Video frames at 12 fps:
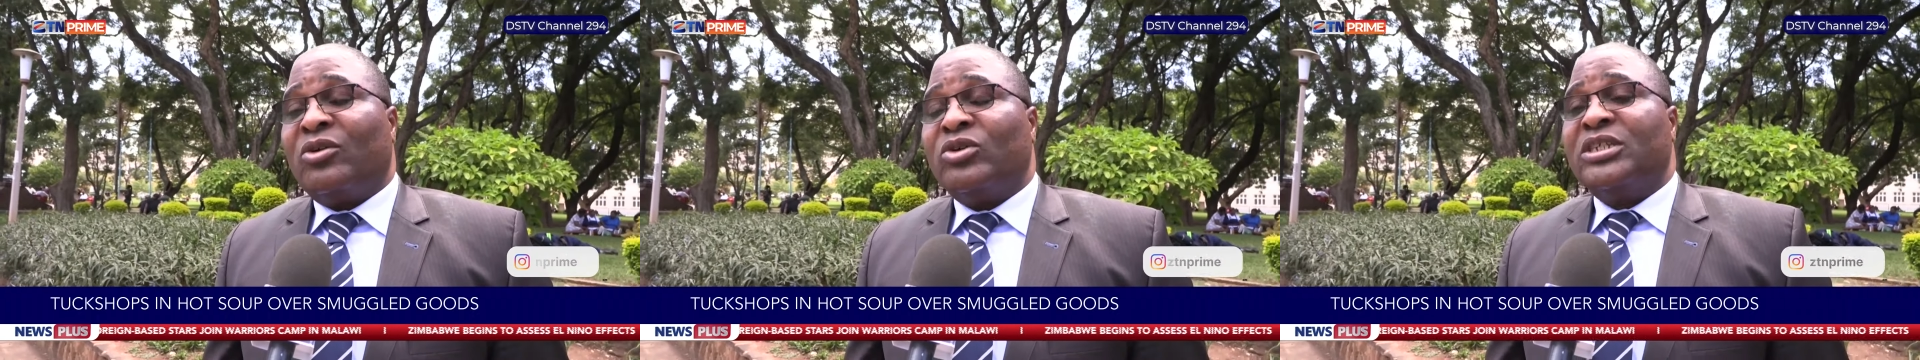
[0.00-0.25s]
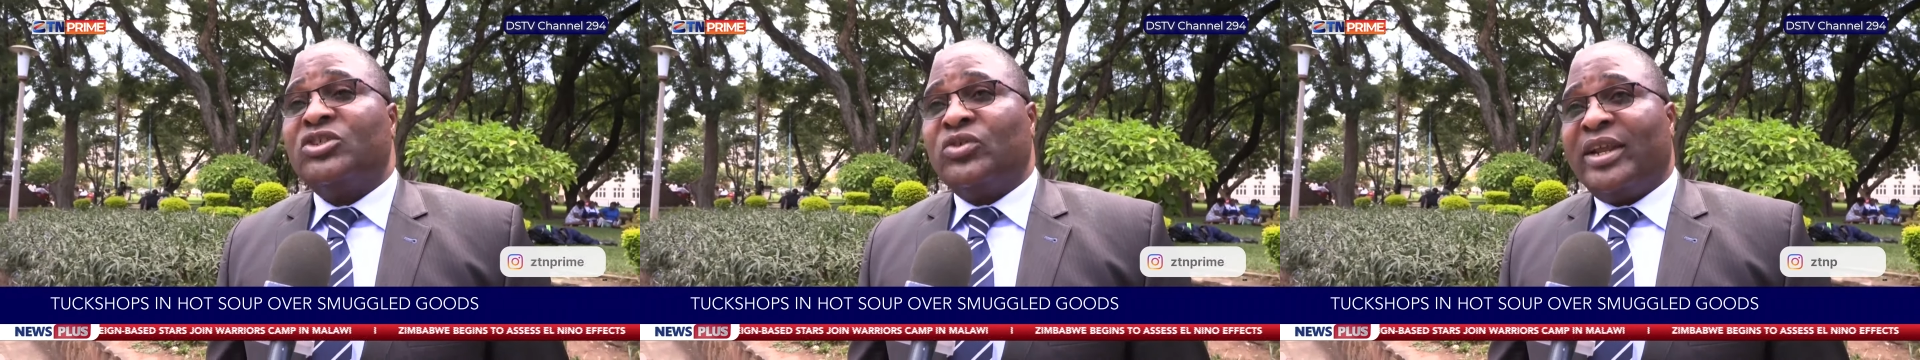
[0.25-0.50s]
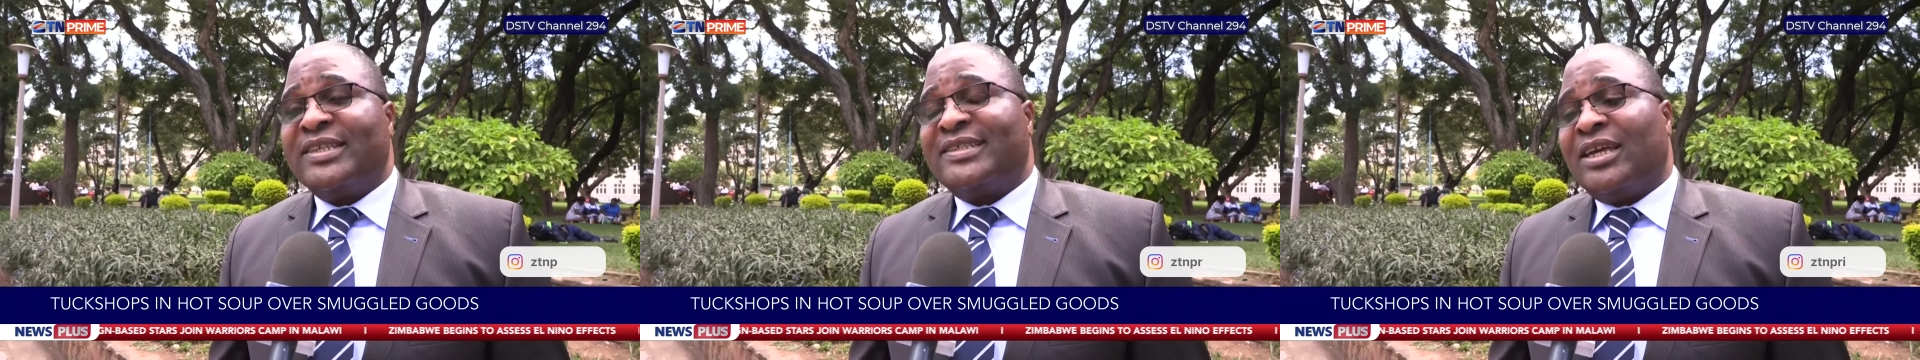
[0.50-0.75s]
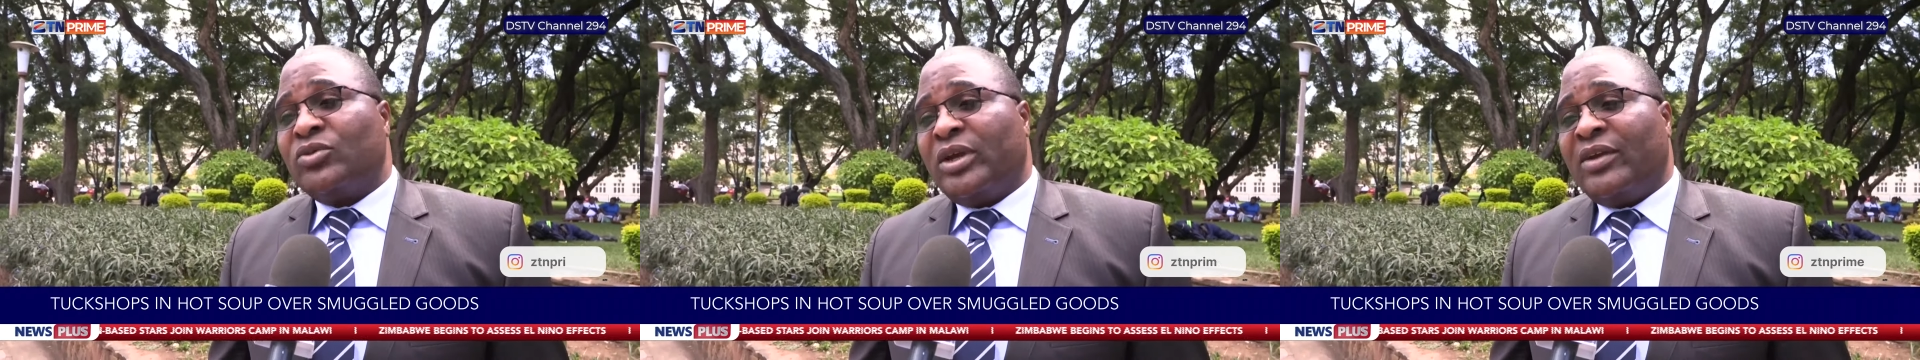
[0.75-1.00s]
according to rates
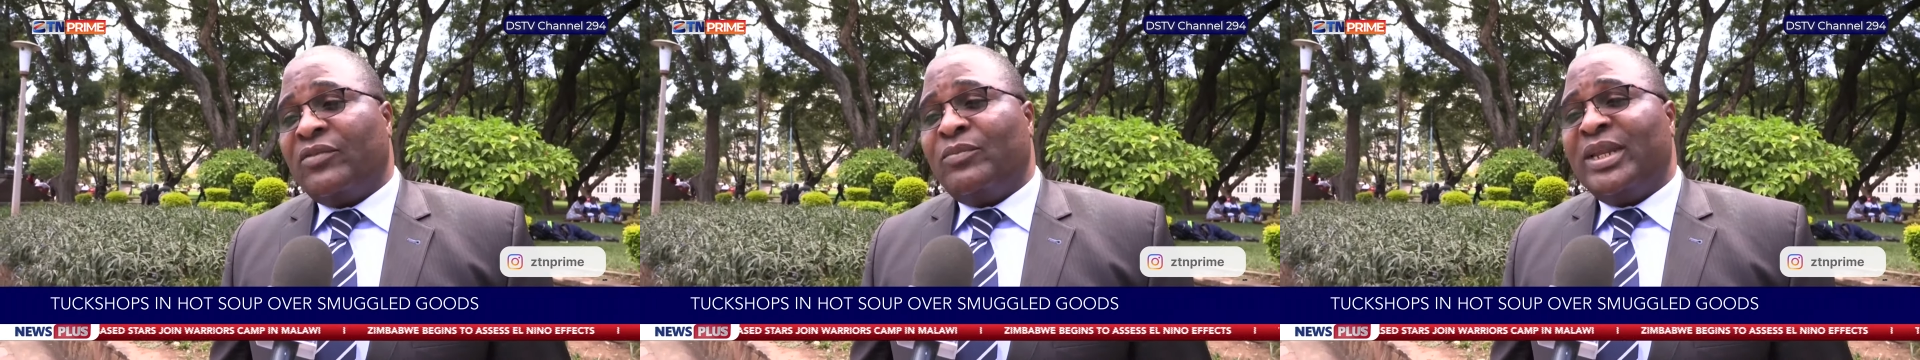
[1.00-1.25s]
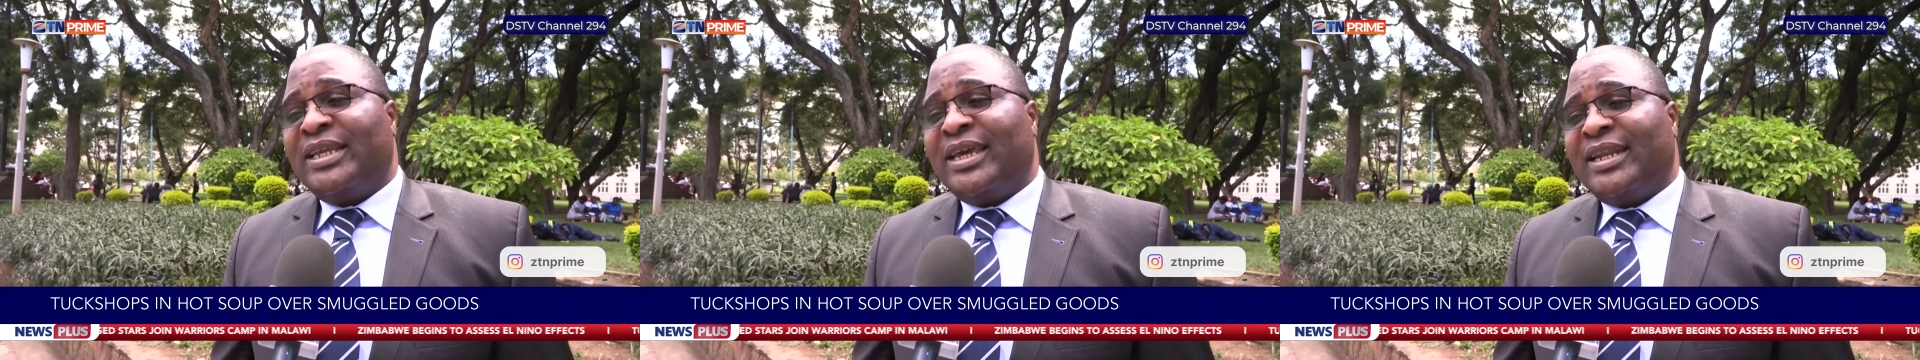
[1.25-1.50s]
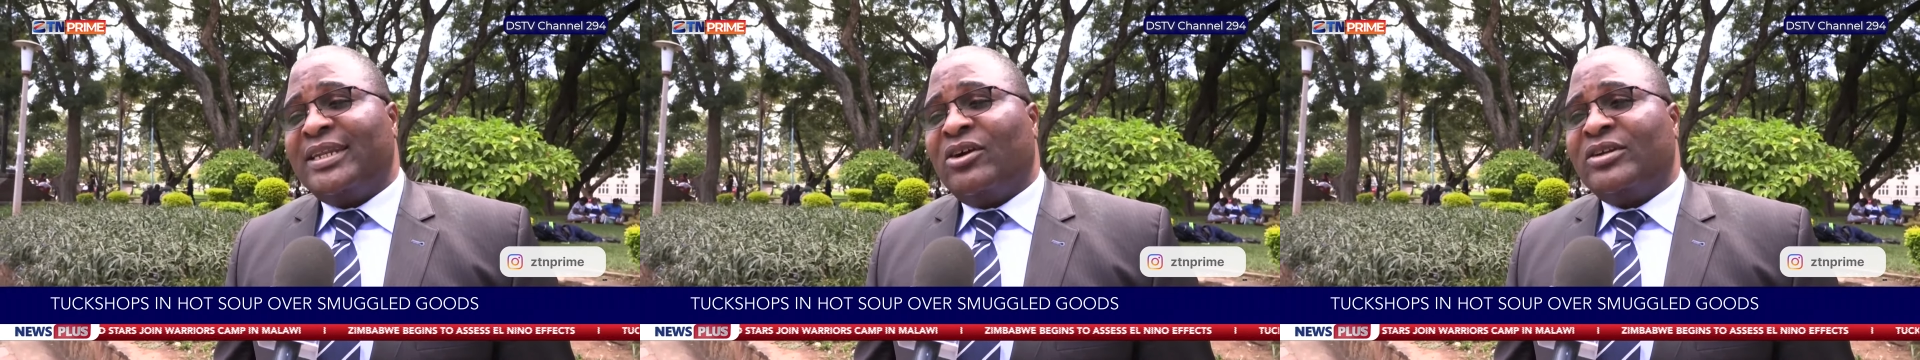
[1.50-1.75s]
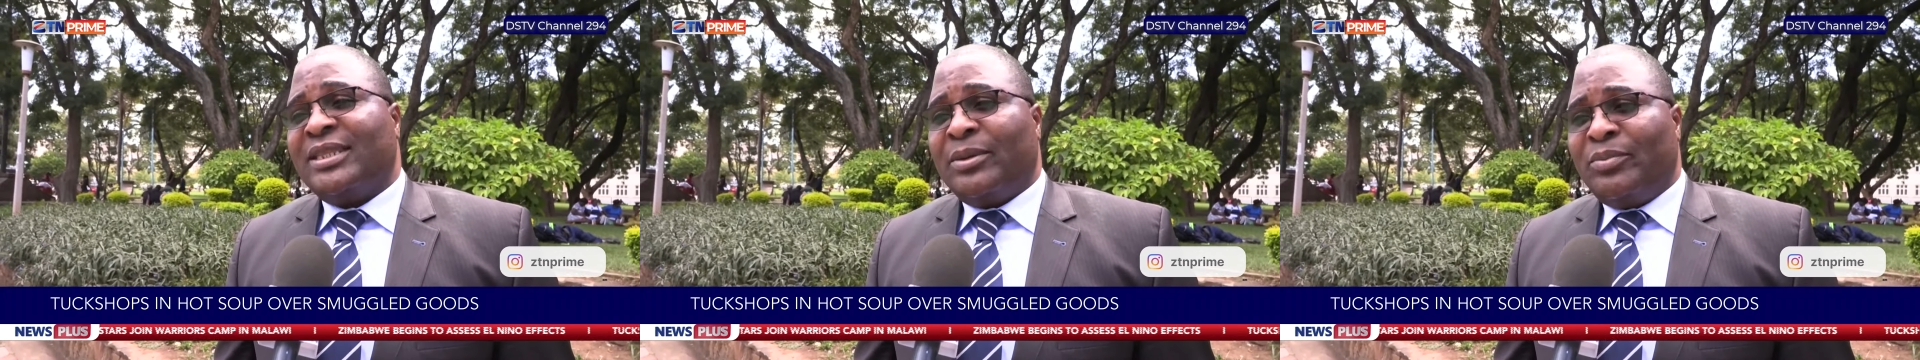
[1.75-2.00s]
that way have been carried
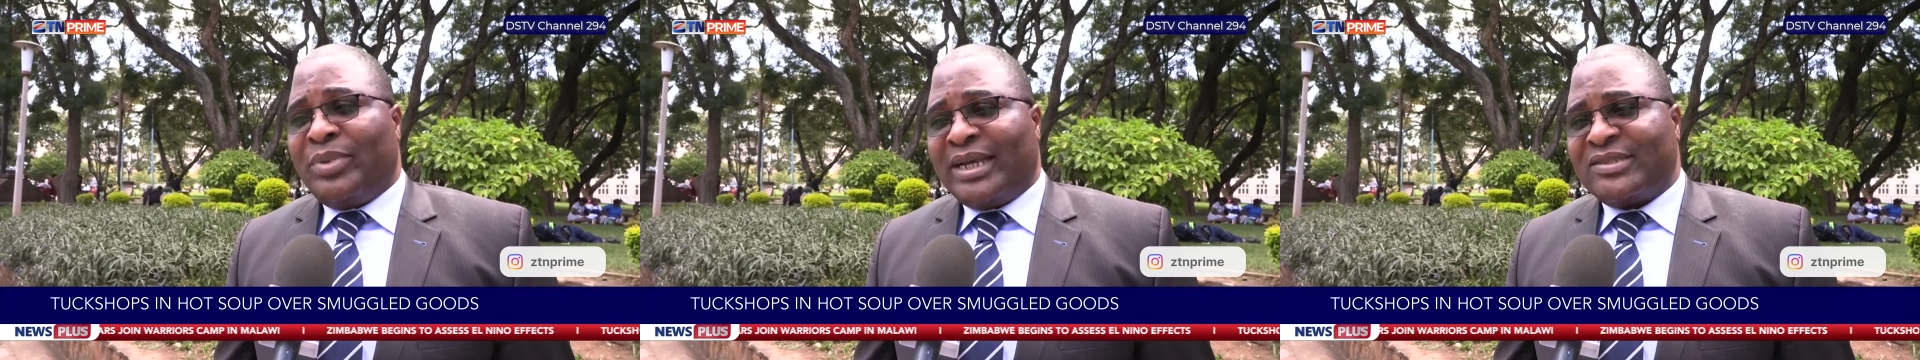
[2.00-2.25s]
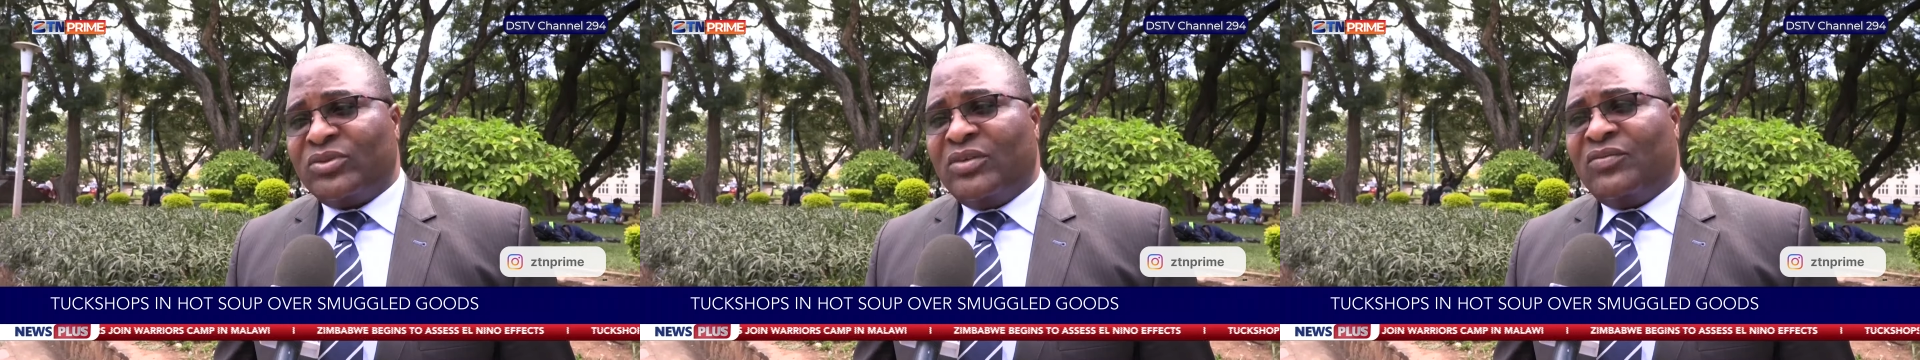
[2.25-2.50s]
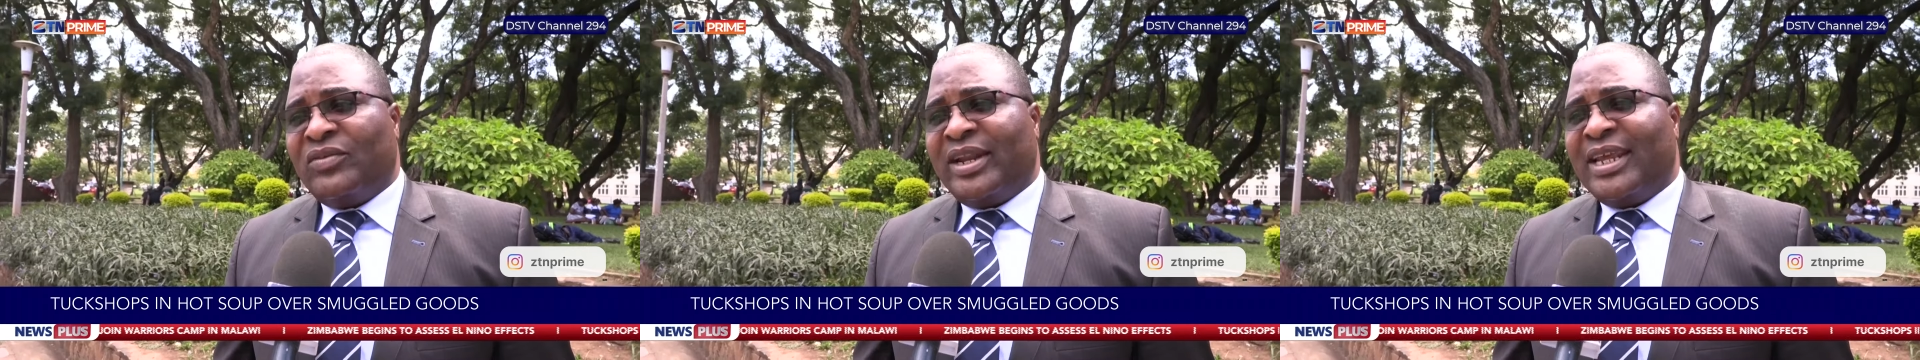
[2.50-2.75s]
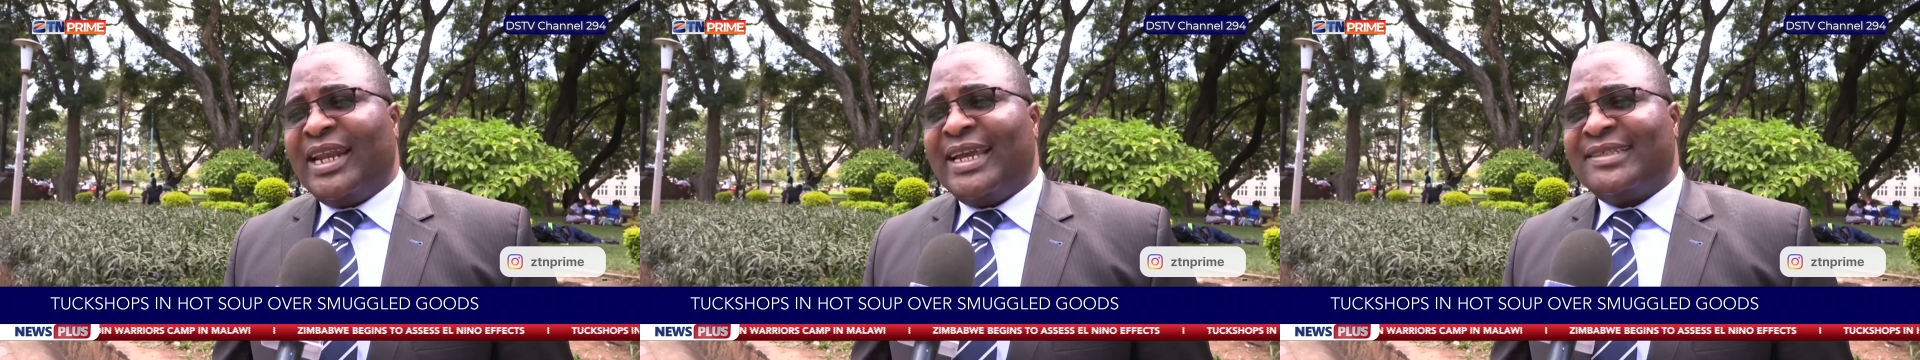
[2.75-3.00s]
out in the past, we have
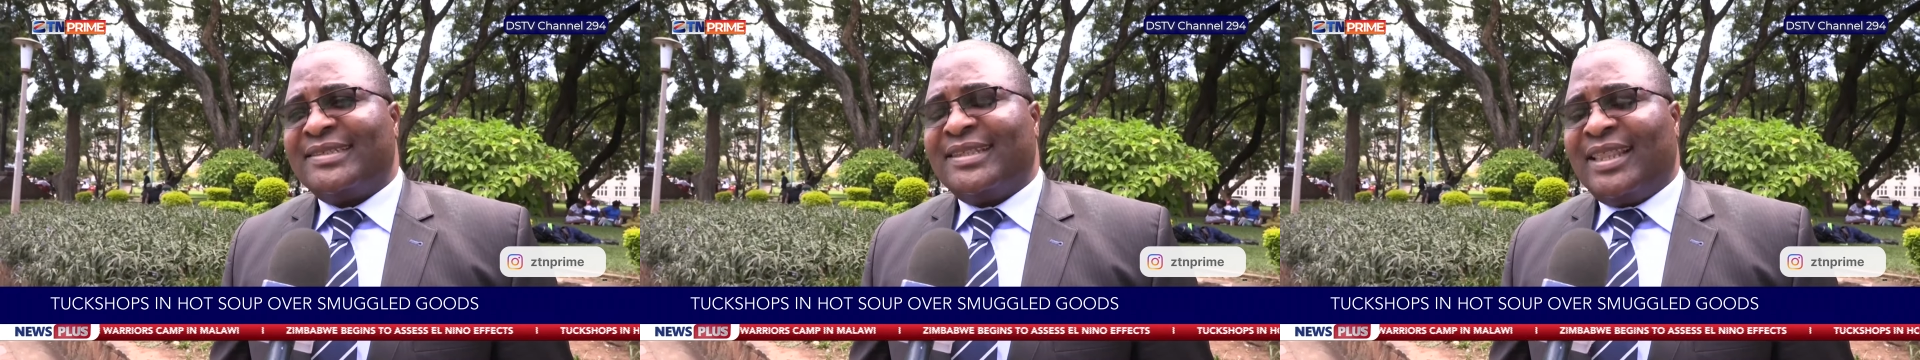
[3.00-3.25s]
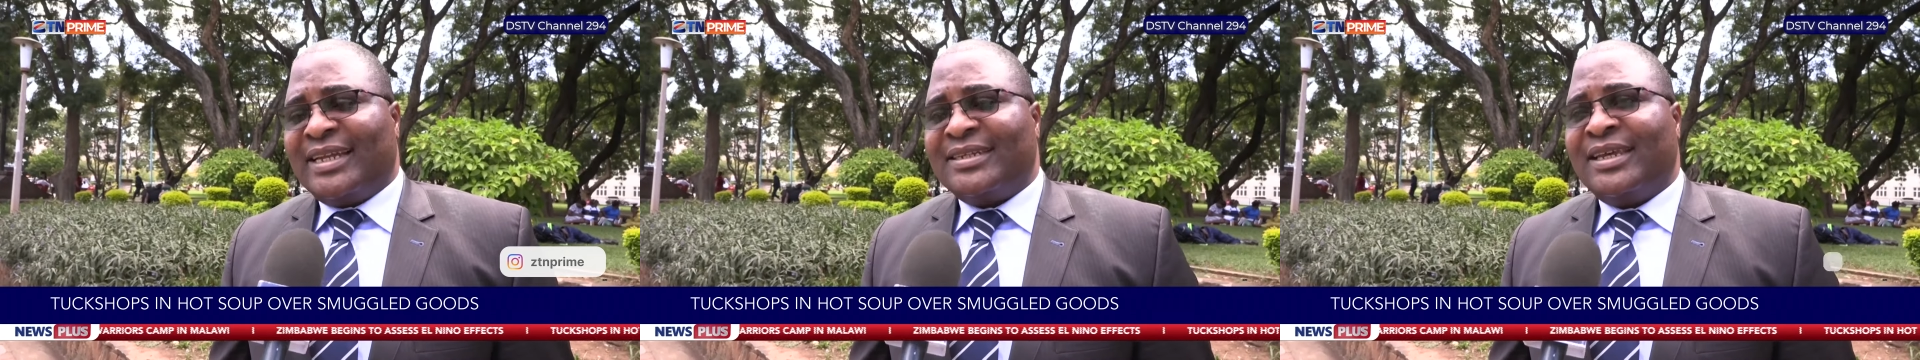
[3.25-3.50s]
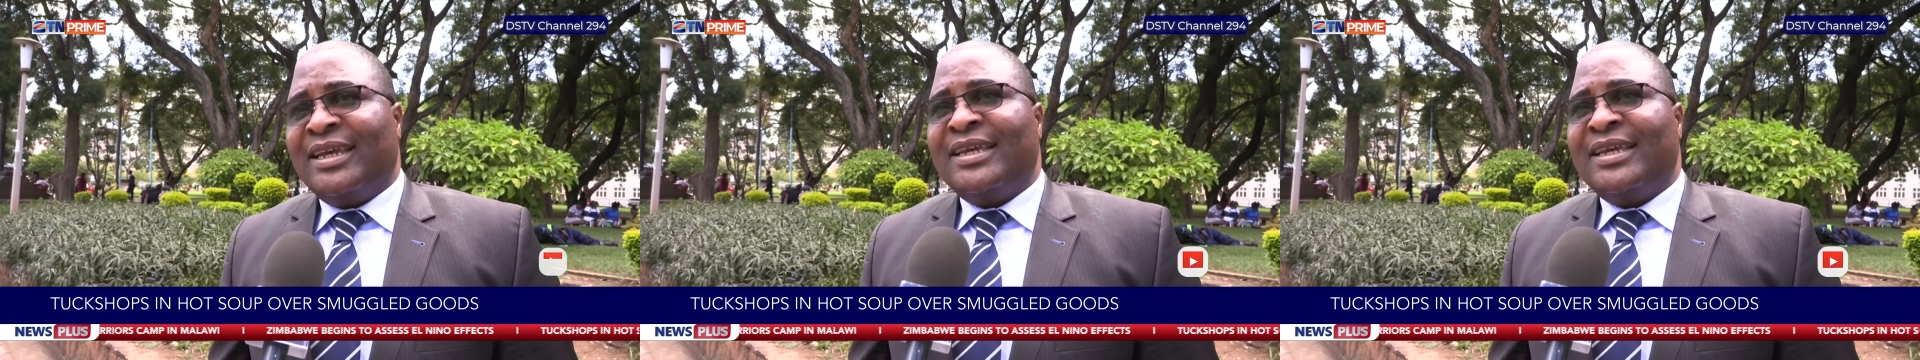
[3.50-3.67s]
realized that